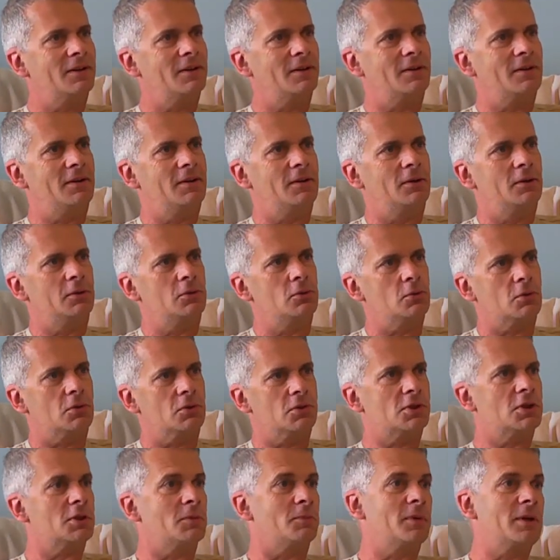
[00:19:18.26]
uh, you
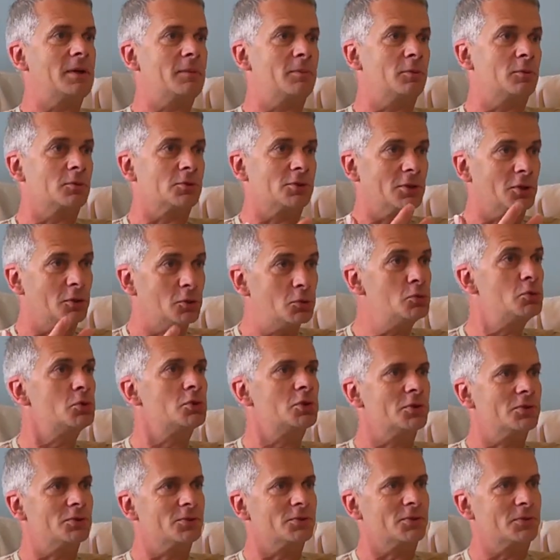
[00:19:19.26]
can see people's
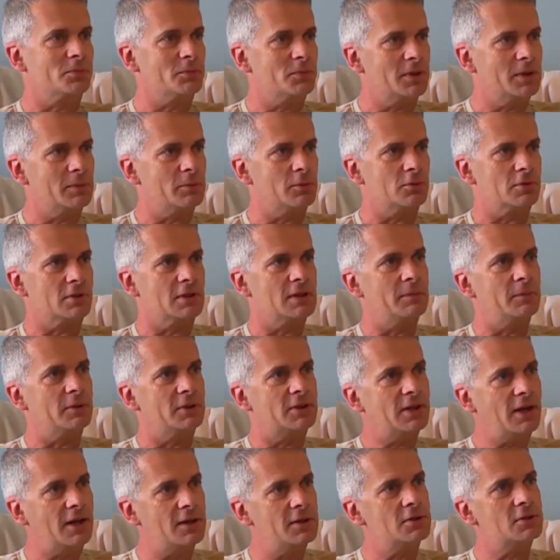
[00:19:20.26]
illusions and people's
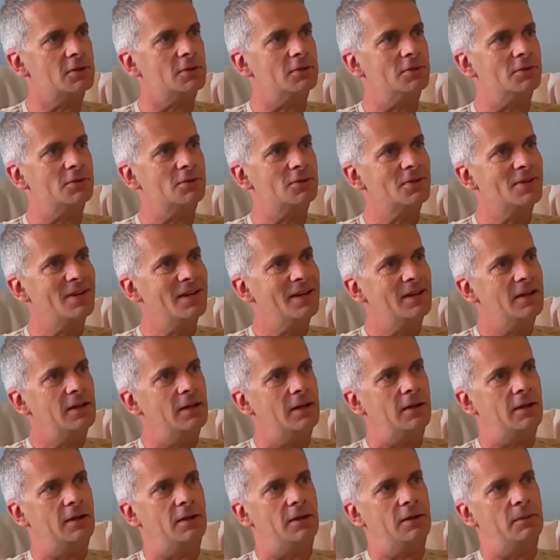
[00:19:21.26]
limitations.
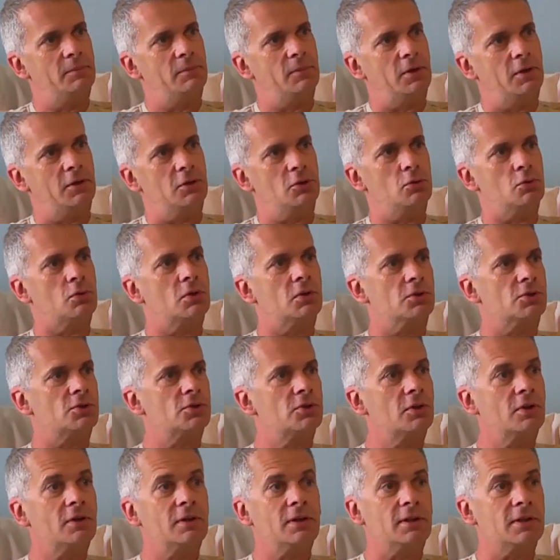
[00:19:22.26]
Um, and you can
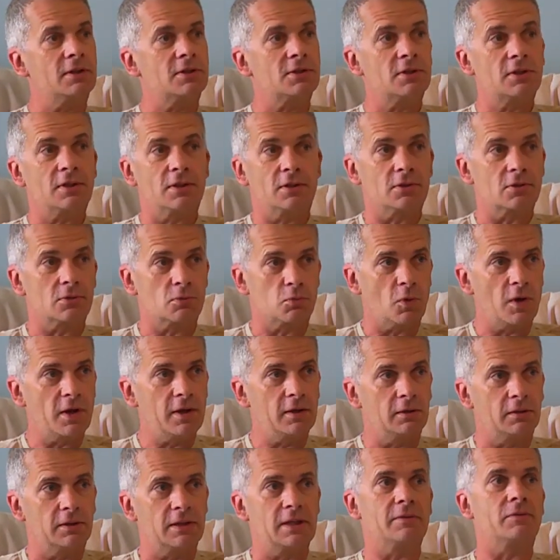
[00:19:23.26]
certainly see as
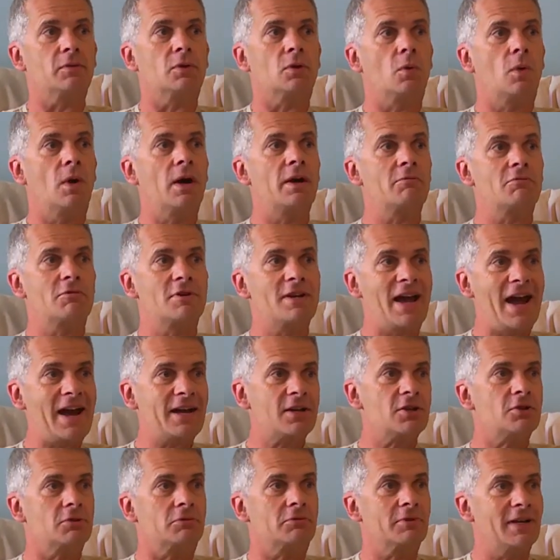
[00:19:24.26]
well, even quite
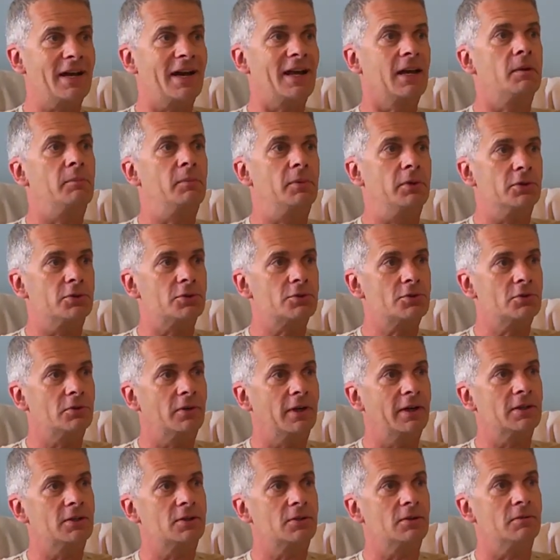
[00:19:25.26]
reactionary elements
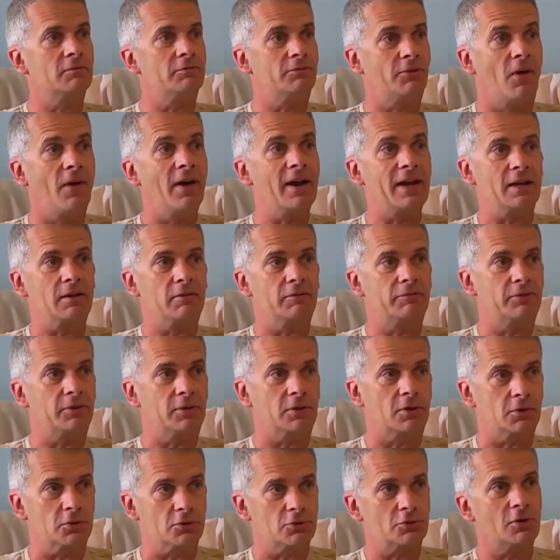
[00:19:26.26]
trying to vying
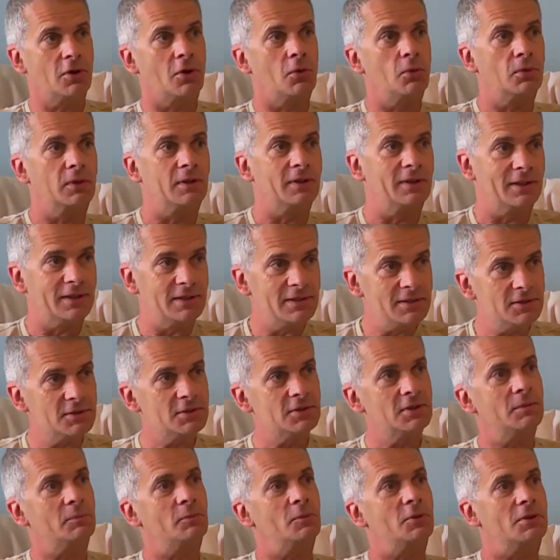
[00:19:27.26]
for control and
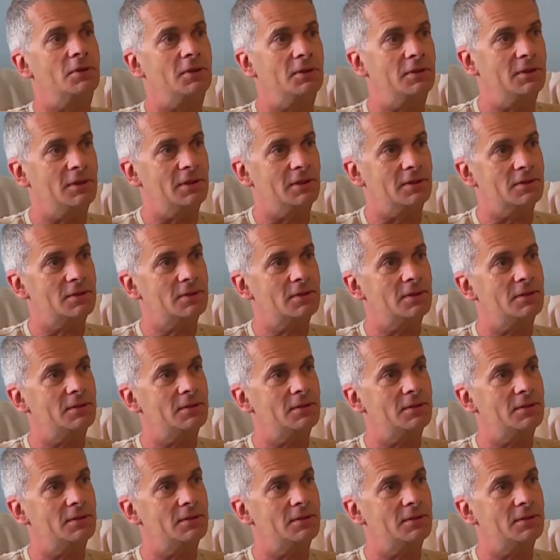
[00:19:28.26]
leadership within these.